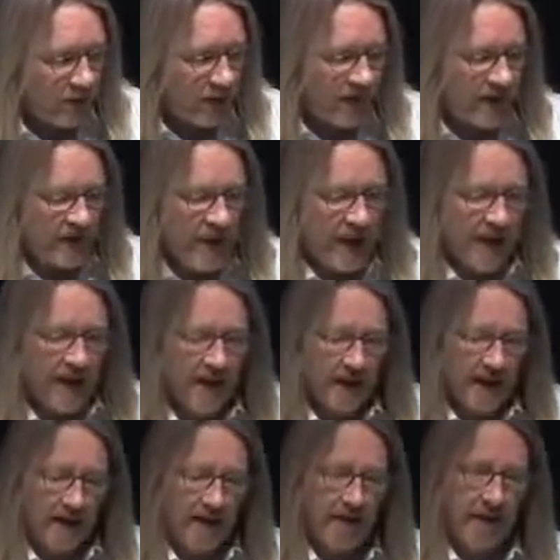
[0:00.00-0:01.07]
But let's take
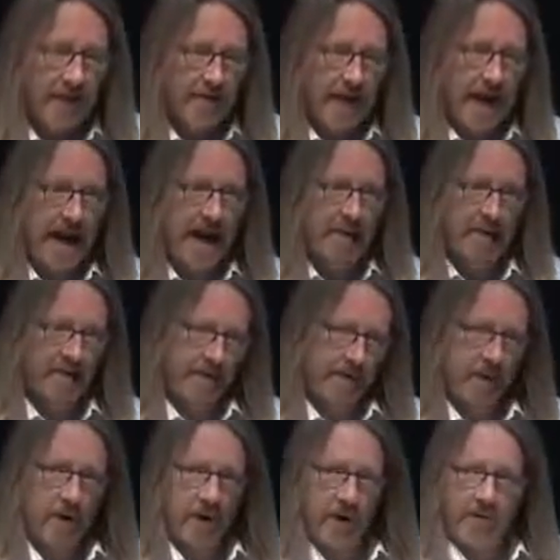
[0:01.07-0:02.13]
a step back
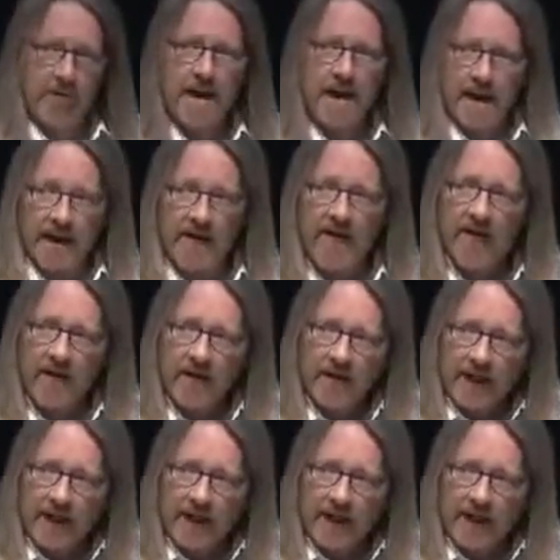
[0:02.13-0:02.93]
for a minute.